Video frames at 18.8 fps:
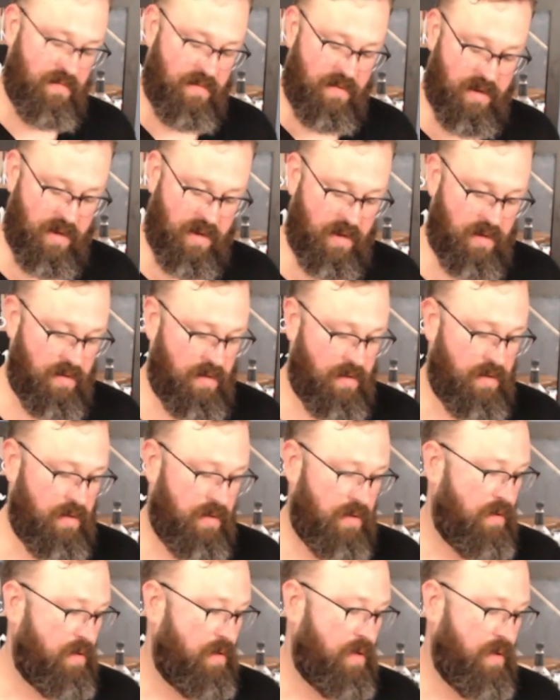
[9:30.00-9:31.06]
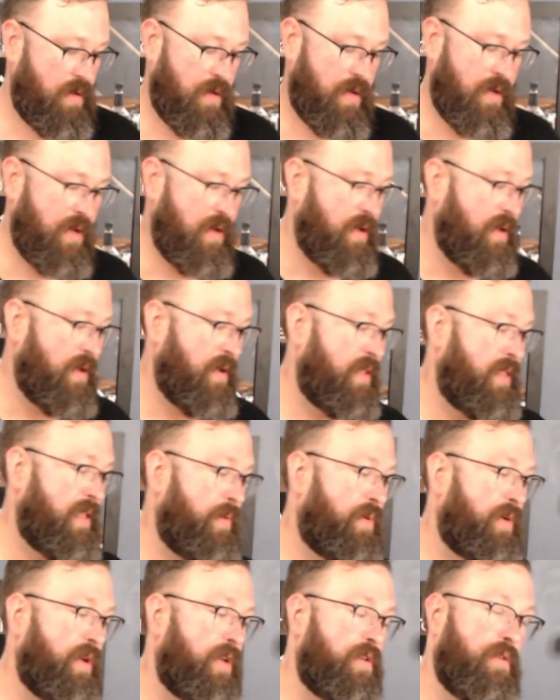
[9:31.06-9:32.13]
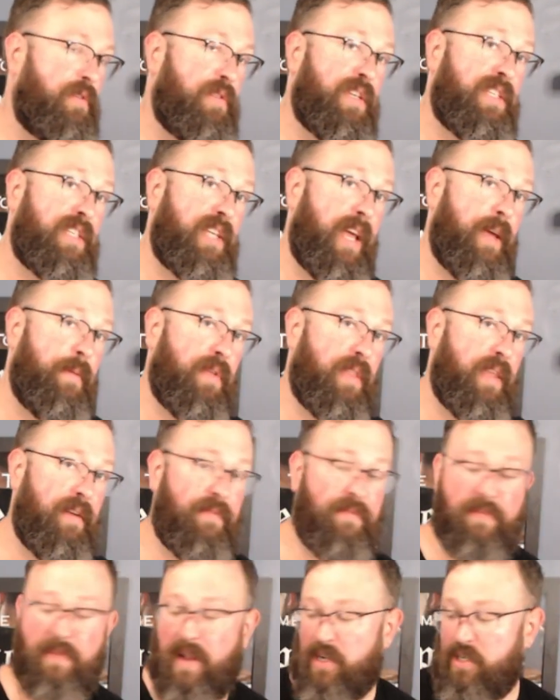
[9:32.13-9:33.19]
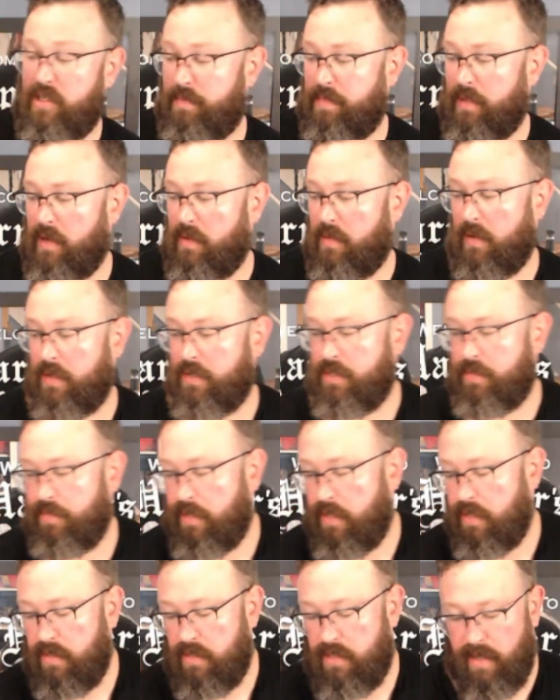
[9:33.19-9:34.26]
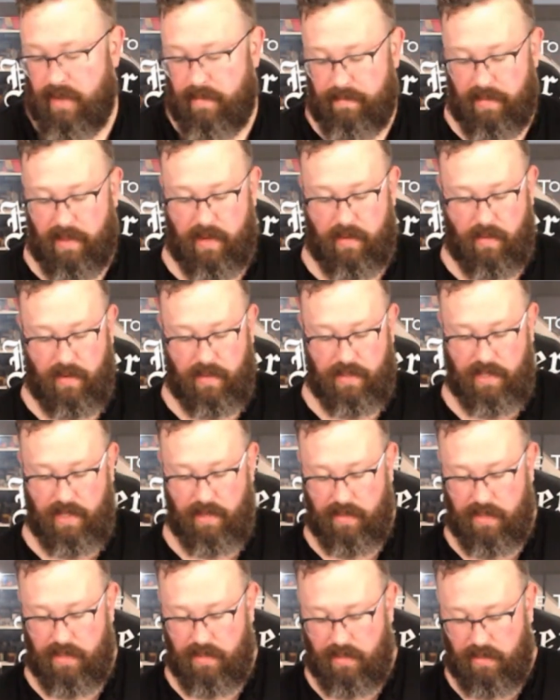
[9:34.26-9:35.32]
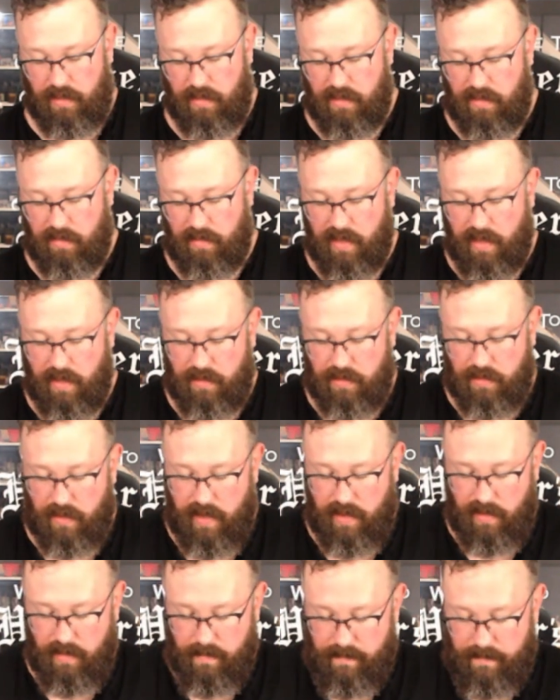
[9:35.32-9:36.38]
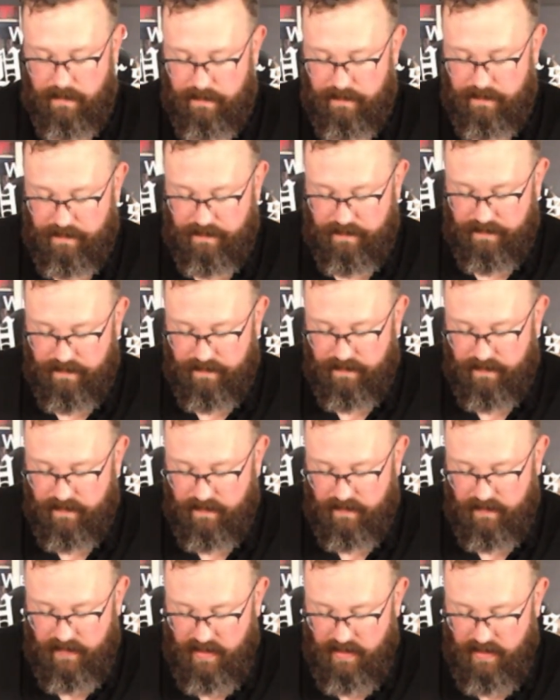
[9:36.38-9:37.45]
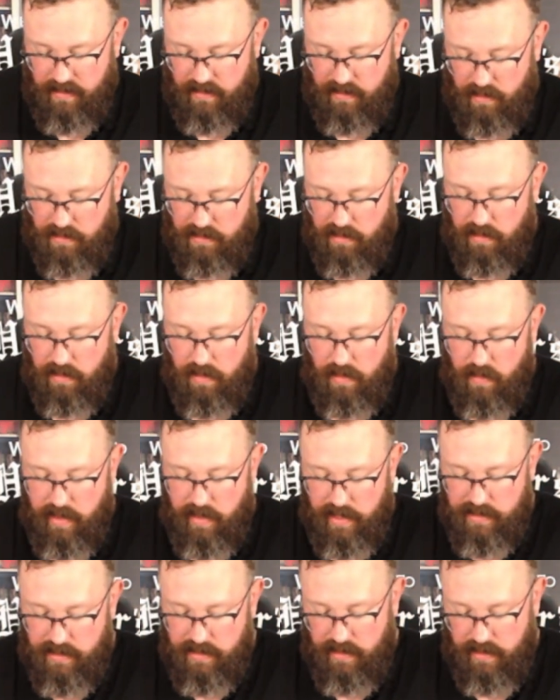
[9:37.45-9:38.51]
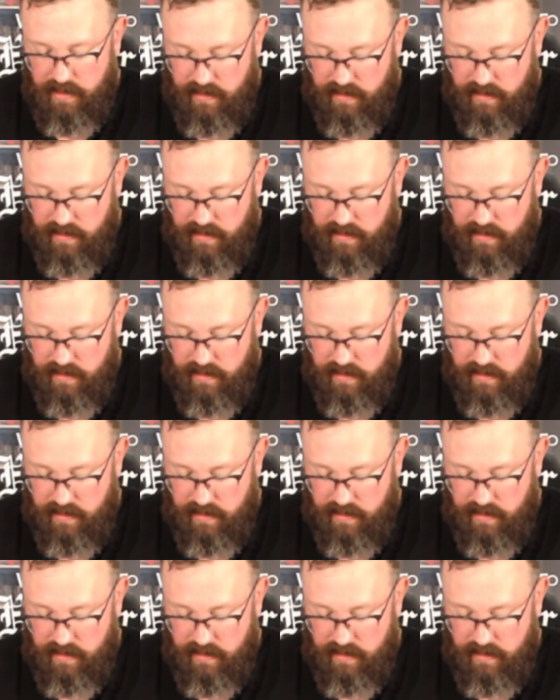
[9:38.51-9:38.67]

All right. Then we're going to do the same with a fresh blood orange. We're going to use that blood orange that we just used for the other drink. Doesn't go to waste.